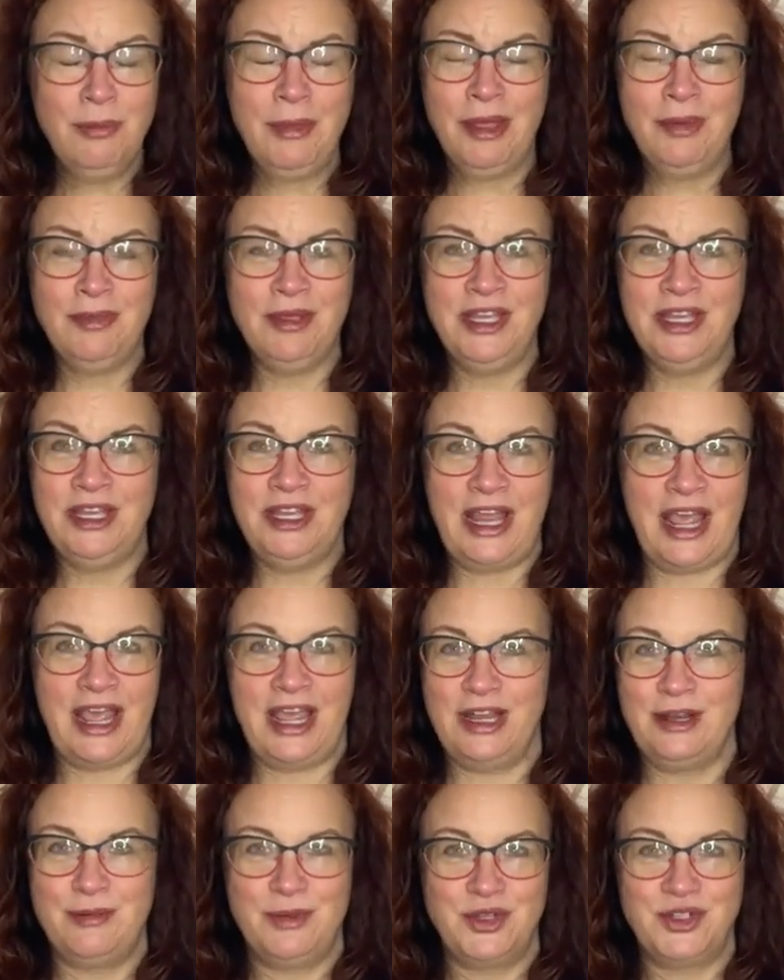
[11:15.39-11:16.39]
Maybe an
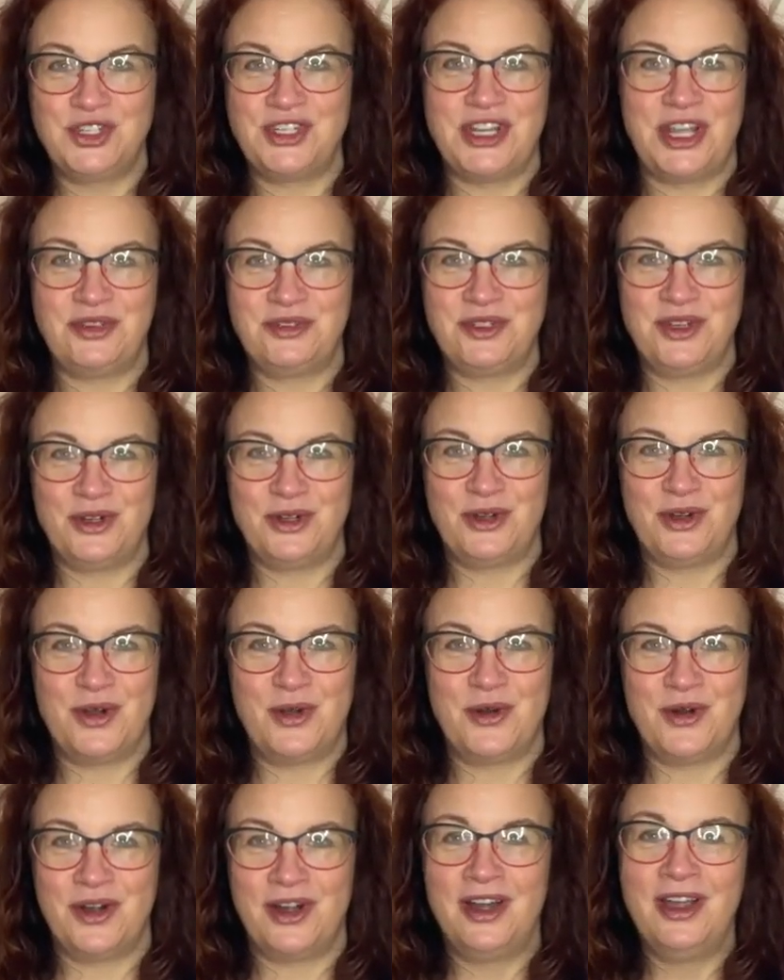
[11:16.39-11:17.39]
animal
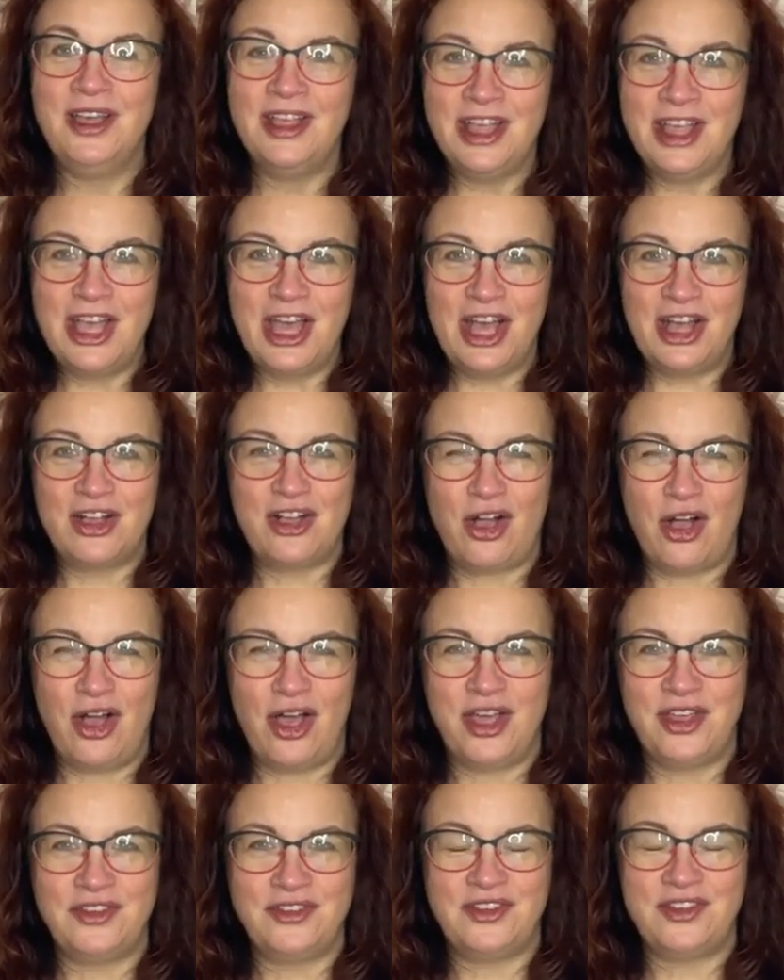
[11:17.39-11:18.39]
shelter or a
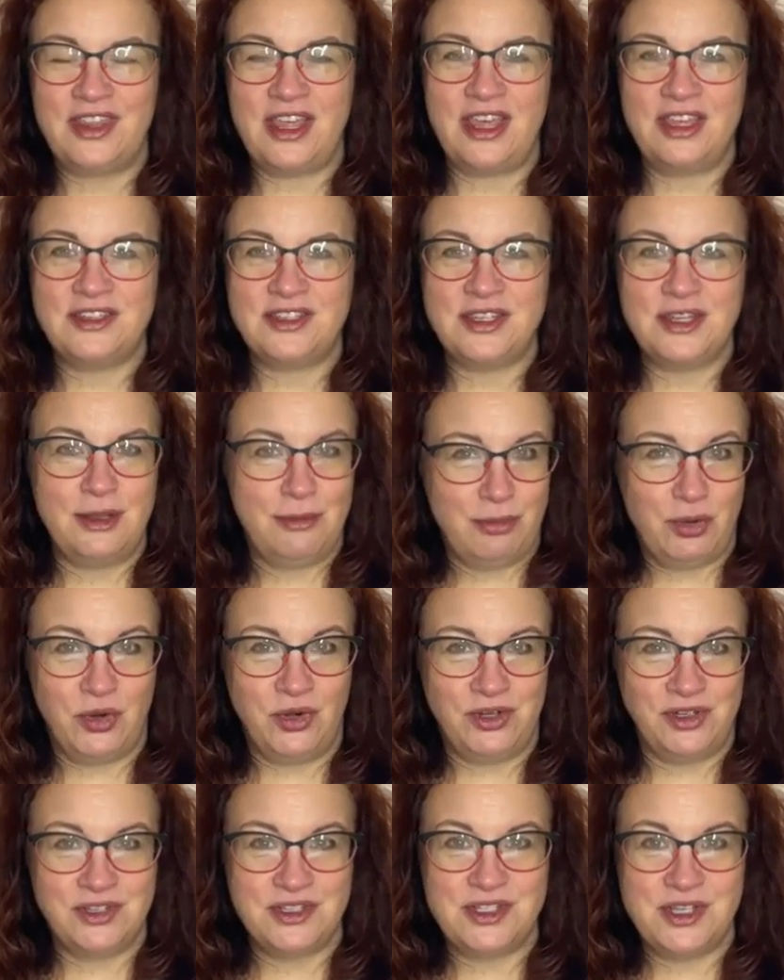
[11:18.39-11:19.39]
cause that's
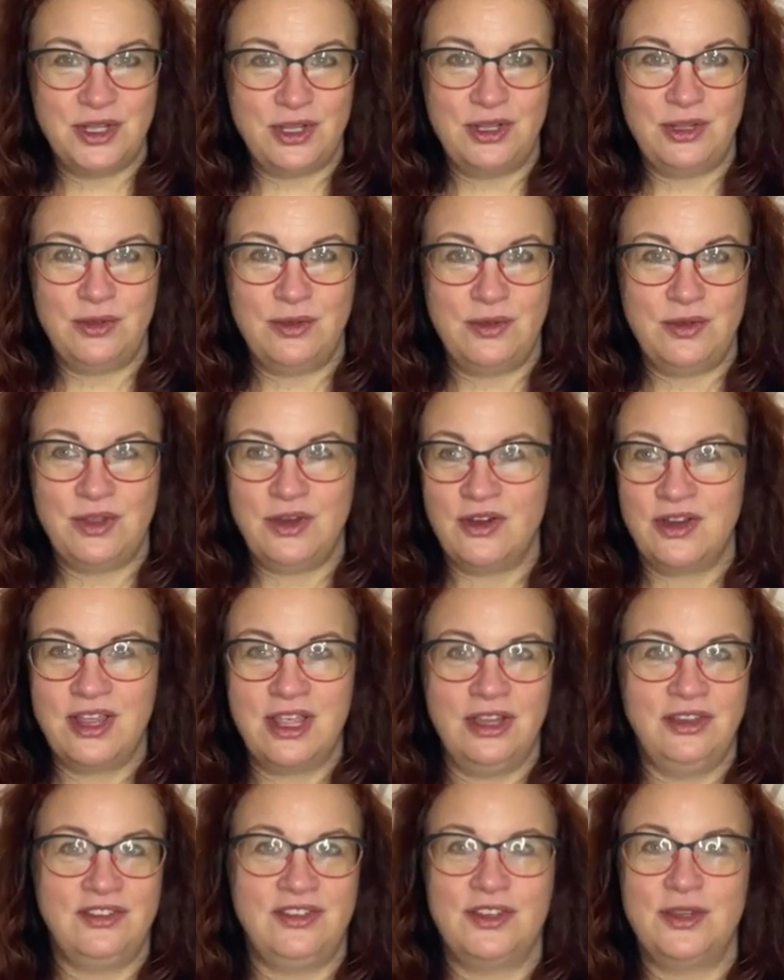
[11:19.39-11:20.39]
important to you, your
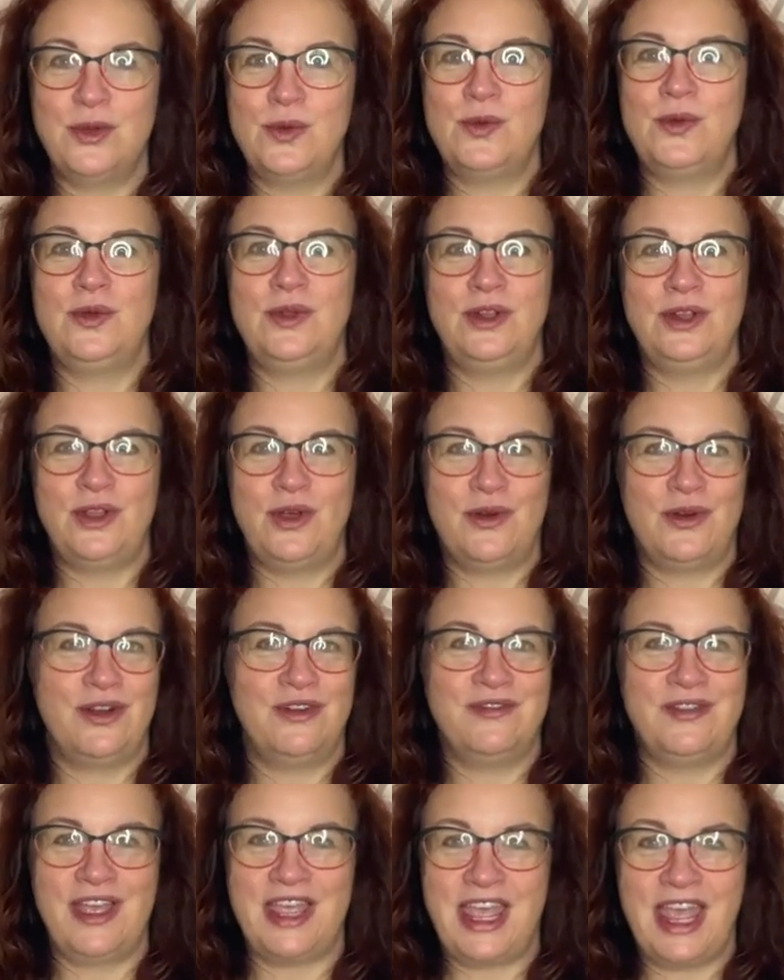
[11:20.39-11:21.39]
kids' school
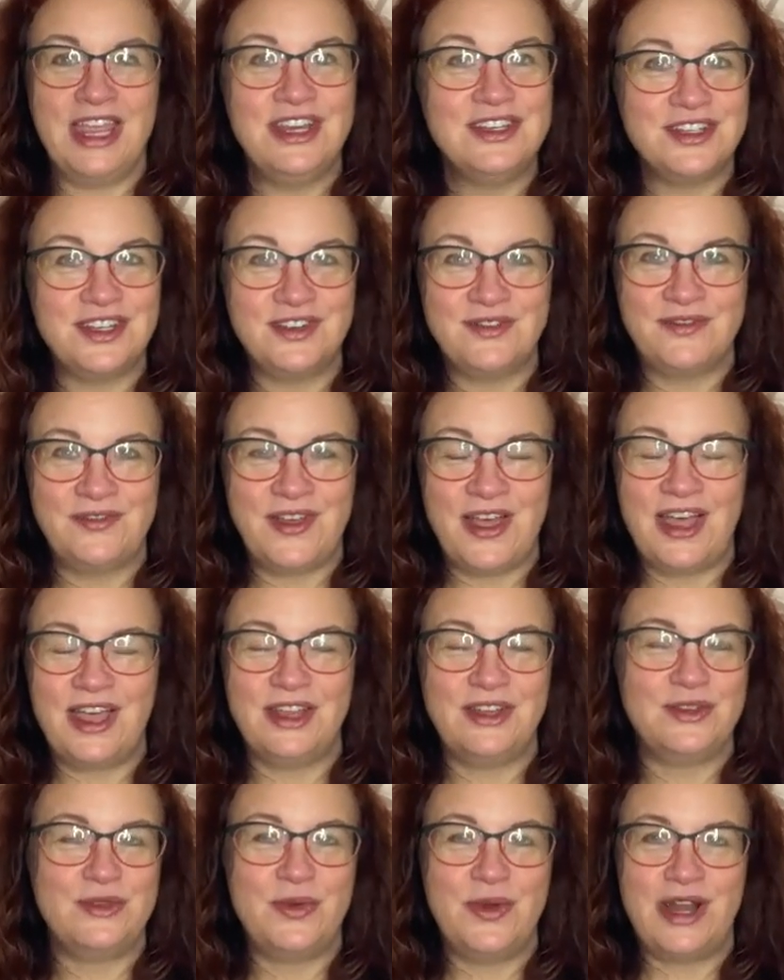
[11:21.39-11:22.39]
or vacation
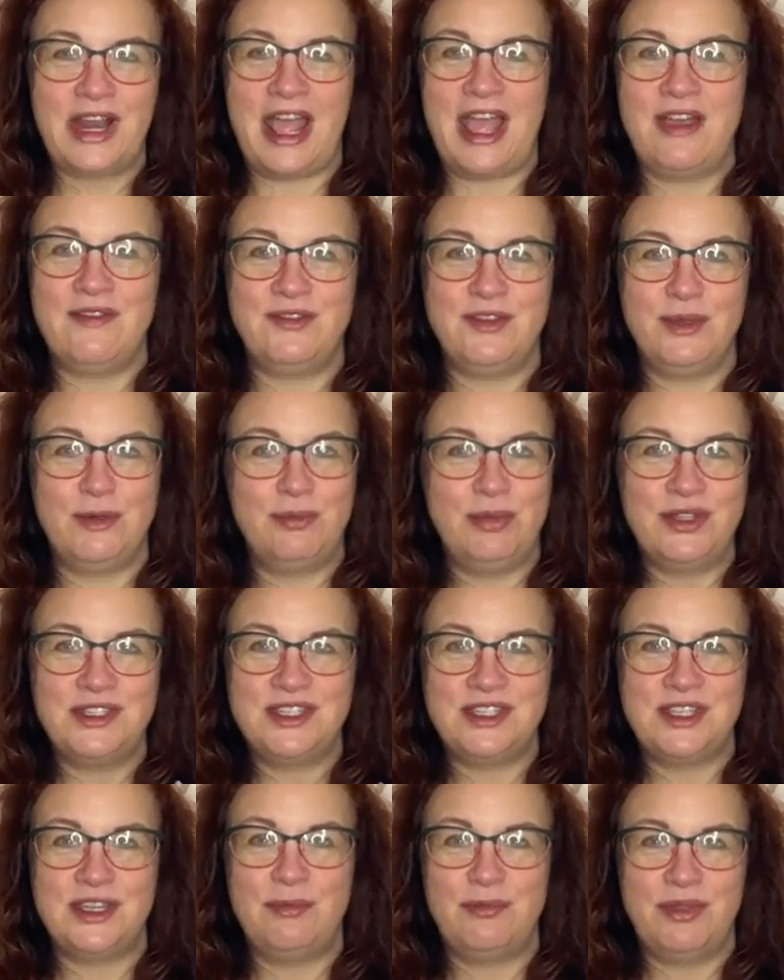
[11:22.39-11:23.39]
fund, what have you.
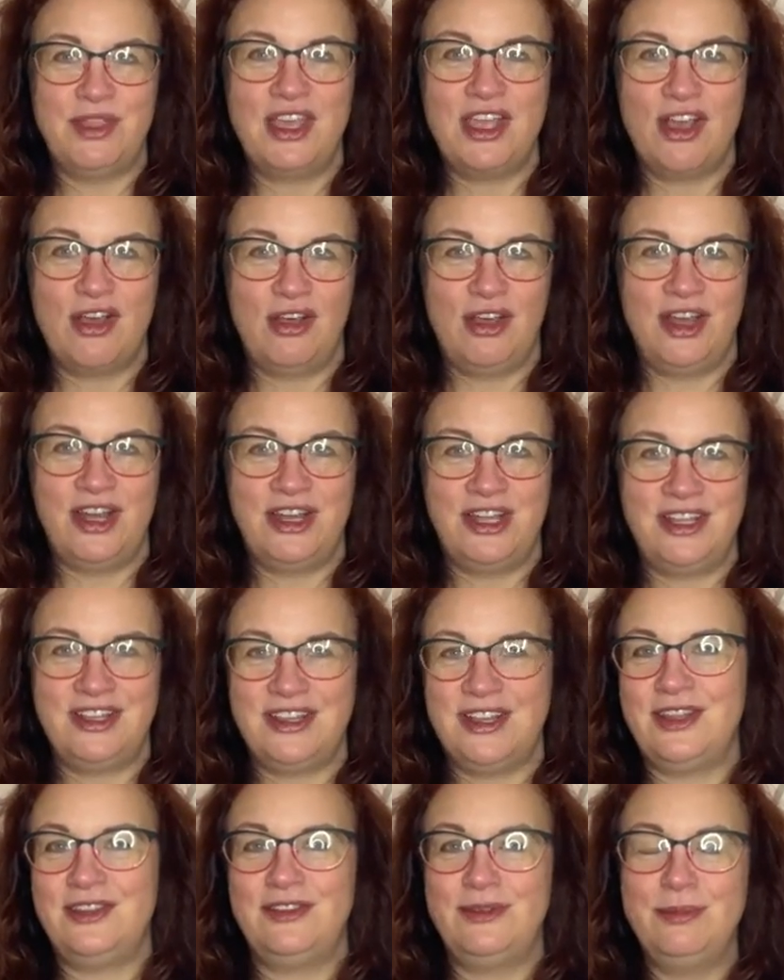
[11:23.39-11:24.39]
Put something on
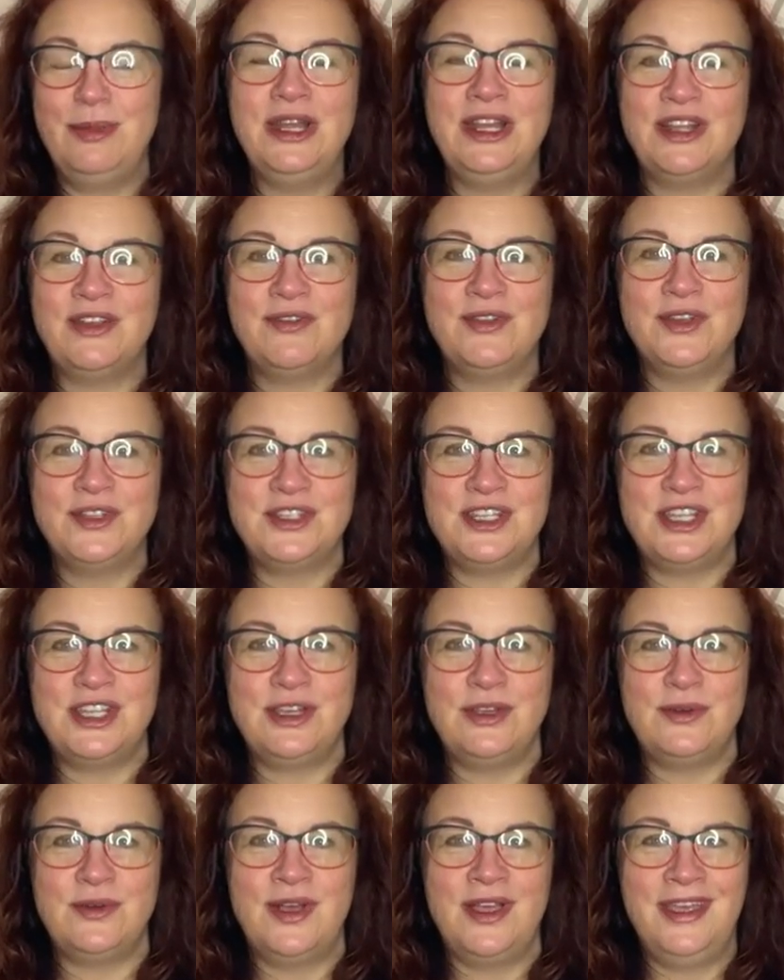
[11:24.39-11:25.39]
it that's meaningful to
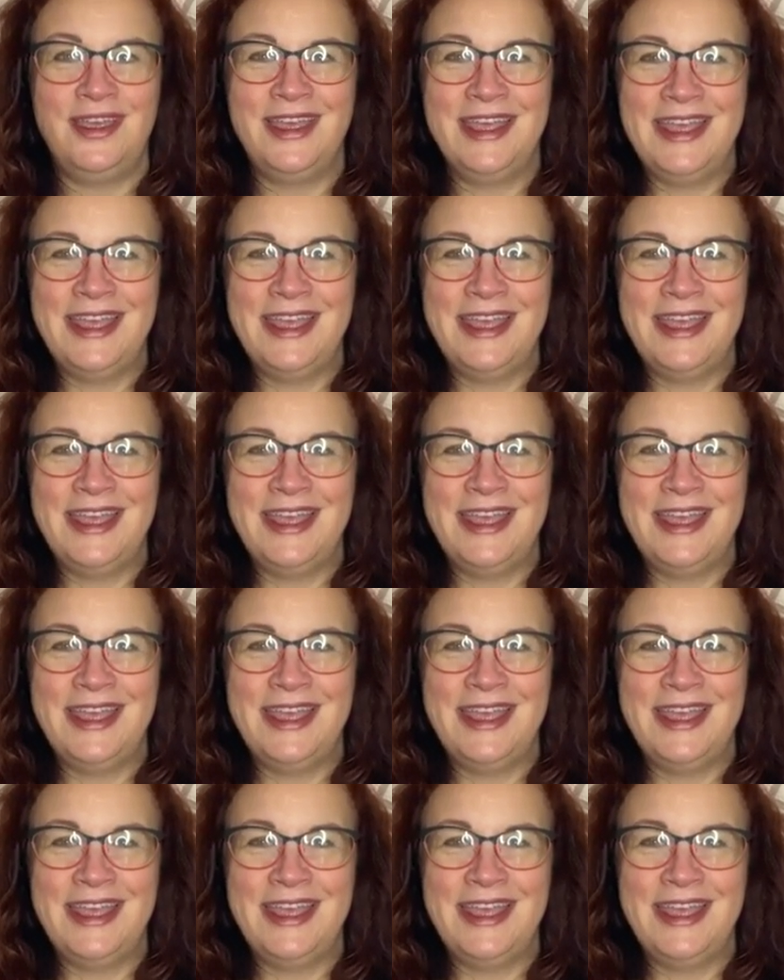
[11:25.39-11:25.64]
you.